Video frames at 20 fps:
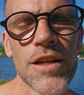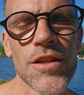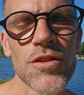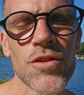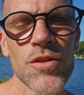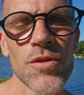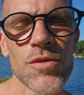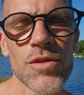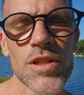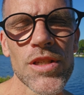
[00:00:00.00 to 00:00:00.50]

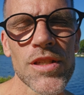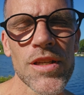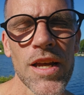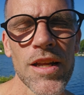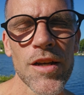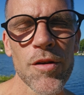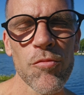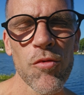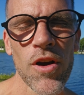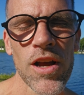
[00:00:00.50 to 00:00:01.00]
to just
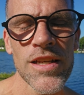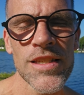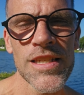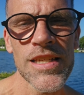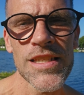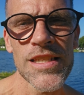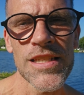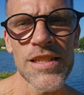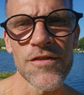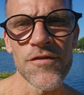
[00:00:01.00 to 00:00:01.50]
kind of
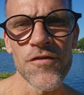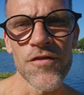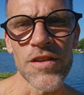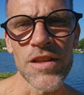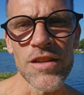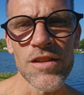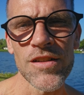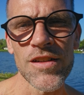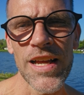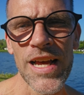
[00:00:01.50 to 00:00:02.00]
process and
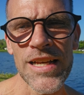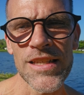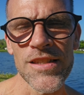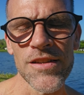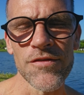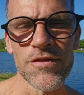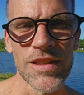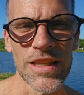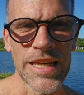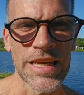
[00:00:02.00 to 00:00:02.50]
feel as
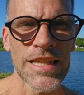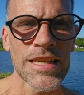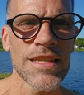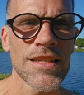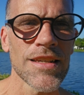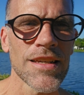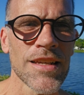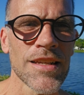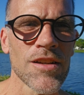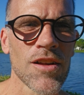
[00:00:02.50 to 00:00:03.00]
of late,
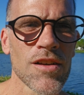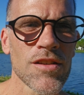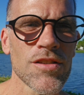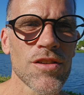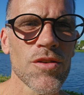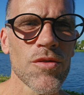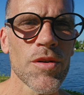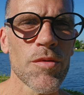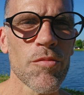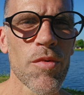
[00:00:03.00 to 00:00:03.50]
and
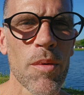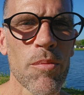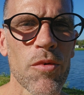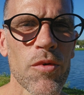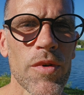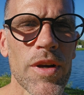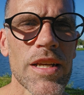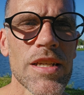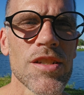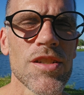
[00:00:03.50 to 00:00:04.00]
also in
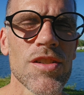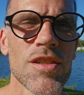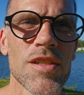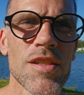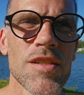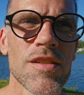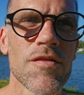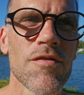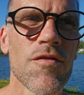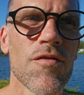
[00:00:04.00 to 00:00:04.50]

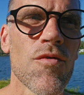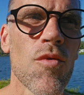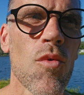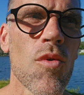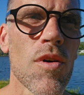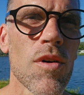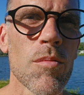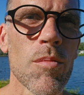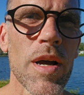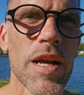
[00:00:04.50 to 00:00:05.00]
preparation
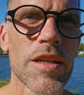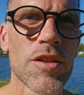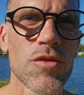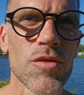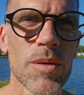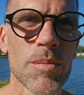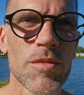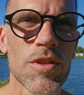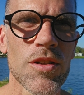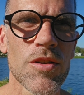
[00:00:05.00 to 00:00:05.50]
for my
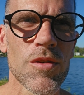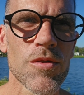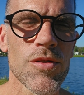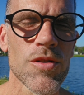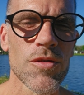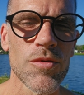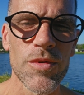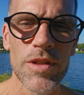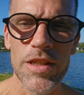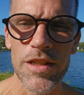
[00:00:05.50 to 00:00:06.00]
trip to
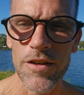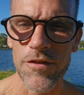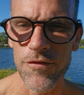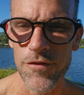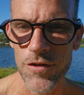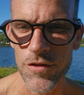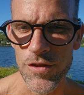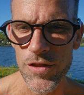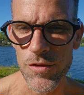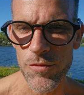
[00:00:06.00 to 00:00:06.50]
Costa Rica
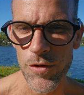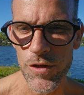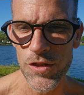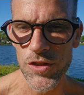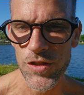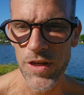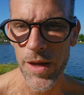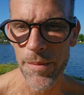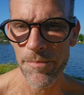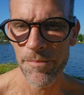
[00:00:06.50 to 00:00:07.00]
for this
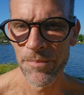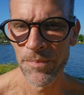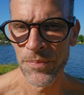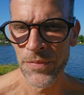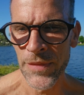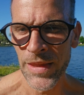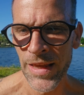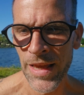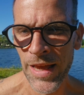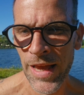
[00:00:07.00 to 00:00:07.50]
workshop.
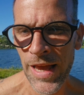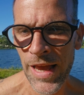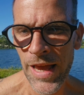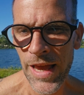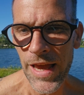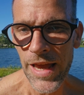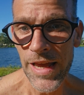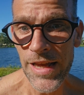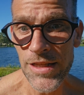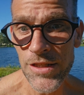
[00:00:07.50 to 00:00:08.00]

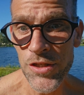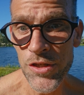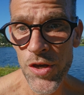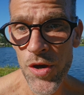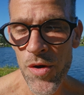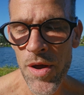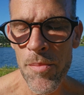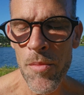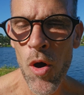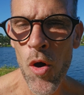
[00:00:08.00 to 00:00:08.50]
And
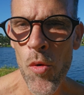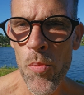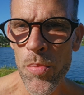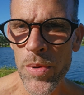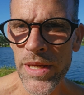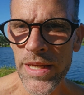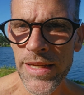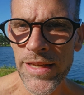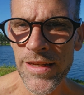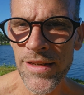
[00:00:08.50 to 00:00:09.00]
so I'm
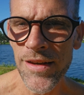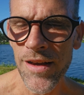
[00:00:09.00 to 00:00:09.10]
hoping,